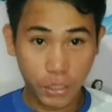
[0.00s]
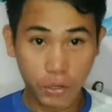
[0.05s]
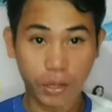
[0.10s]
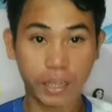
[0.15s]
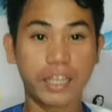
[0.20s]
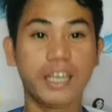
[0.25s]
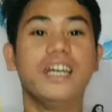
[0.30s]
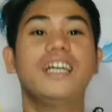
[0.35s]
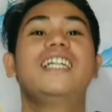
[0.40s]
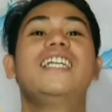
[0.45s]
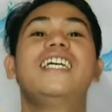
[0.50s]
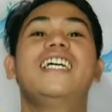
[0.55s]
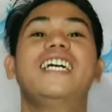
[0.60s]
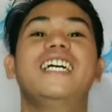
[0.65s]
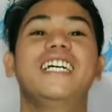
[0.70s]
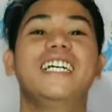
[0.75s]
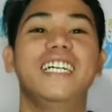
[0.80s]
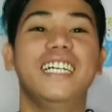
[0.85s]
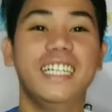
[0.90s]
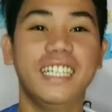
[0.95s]
So yeah.
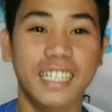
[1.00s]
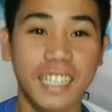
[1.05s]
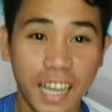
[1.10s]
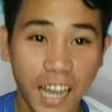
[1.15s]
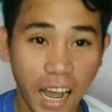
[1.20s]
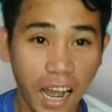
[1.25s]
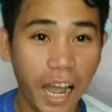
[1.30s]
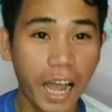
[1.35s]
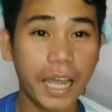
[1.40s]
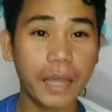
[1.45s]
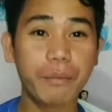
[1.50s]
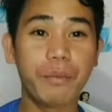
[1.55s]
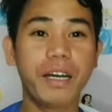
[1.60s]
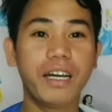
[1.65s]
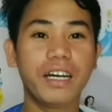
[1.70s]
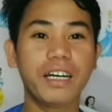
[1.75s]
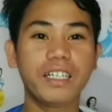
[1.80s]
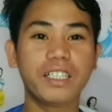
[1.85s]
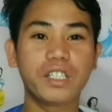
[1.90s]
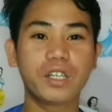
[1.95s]
Hi
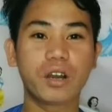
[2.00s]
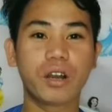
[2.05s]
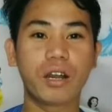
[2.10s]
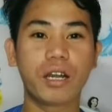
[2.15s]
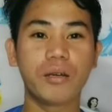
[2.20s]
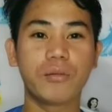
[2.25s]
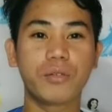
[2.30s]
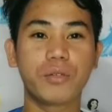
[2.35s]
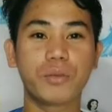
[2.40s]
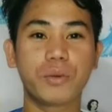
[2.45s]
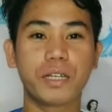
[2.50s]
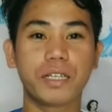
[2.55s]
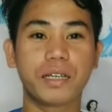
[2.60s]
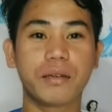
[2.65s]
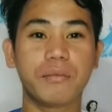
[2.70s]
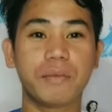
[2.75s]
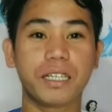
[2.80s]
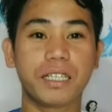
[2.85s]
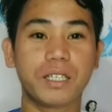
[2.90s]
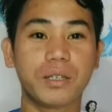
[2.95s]
mga ka-charms, welcome
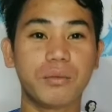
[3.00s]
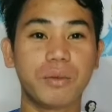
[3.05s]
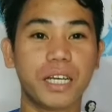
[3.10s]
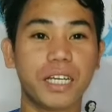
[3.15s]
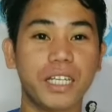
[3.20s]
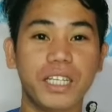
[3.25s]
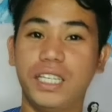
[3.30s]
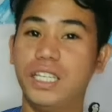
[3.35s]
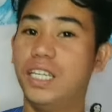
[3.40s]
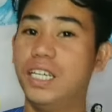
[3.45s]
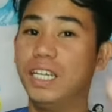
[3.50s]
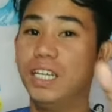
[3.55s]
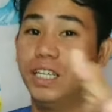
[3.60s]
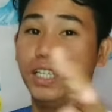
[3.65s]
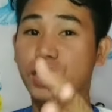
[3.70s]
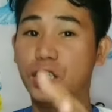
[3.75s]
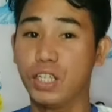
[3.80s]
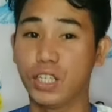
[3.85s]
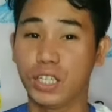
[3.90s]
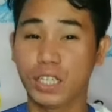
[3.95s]
back to my
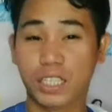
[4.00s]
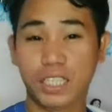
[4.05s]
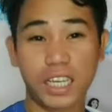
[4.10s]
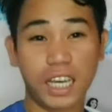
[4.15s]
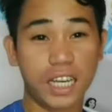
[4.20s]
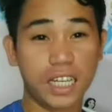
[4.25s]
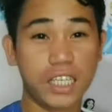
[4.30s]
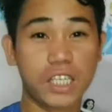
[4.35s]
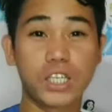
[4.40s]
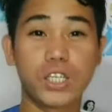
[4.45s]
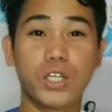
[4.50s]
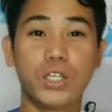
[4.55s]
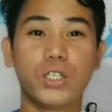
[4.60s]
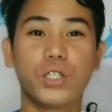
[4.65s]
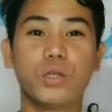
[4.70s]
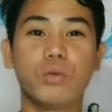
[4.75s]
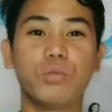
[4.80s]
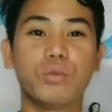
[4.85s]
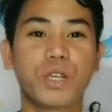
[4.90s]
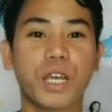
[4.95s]
yes
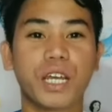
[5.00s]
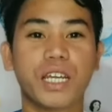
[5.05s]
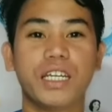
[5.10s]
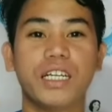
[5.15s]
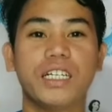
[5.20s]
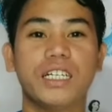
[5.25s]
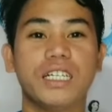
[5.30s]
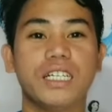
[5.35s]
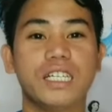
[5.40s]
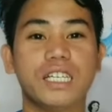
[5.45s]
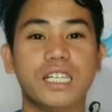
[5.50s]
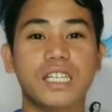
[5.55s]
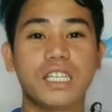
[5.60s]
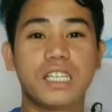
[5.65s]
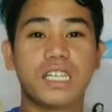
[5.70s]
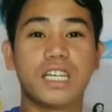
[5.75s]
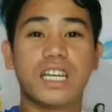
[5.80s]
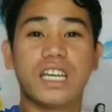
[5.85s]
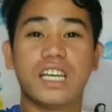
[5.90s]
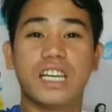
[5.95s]
YouTube channel. This is
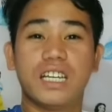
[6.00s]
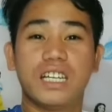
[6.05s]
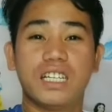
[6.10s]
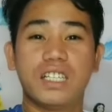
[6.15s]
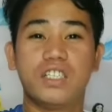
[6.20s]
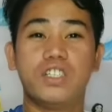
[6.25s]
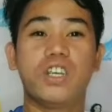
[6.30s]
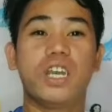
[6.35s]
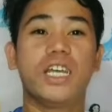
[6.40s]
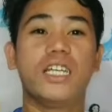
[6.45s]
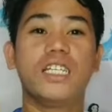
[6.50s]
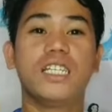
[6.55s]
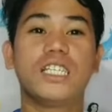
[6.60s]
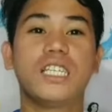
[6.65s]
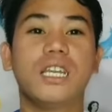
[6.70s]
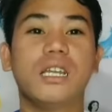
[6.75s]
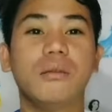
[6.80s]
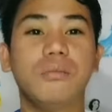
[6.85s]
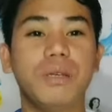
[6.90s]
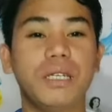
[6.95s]

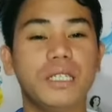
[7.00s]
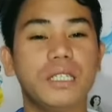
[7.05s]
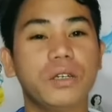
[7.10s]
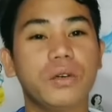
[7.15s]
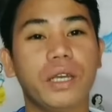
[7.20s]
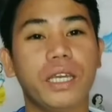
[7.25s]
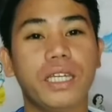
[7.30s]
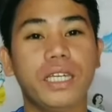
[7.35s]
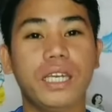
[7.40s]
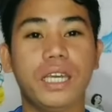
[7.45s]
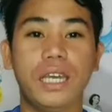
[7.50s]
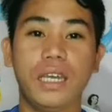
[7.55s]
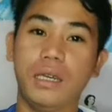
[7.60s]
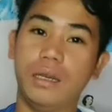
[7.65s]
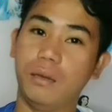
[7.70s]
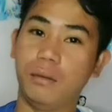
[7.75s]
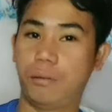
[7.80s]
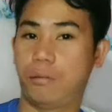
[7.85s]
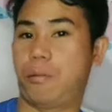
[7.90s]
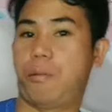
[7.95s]
JhenzTV, so
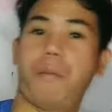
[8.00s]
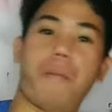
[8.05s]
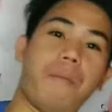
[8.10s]
aka